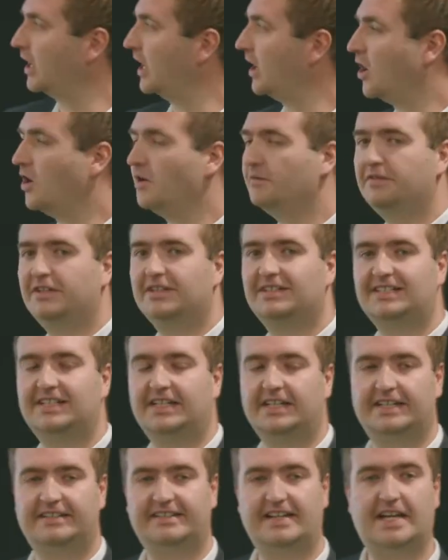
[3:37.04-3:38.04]
obviously
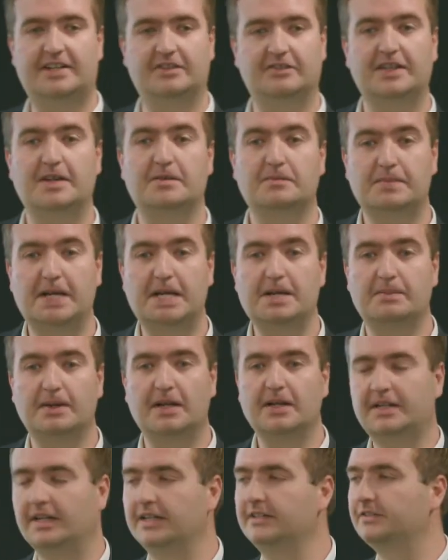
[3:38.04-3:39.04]
a channel that people
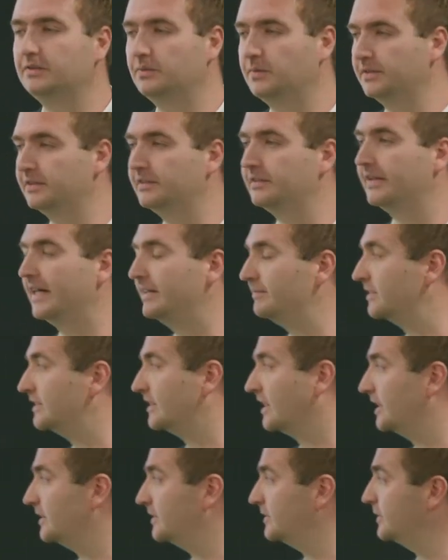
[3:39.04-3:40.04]
are going to want to
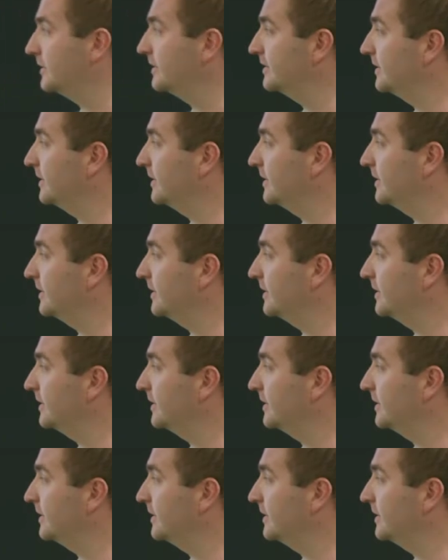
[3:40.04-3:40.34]
advertise to us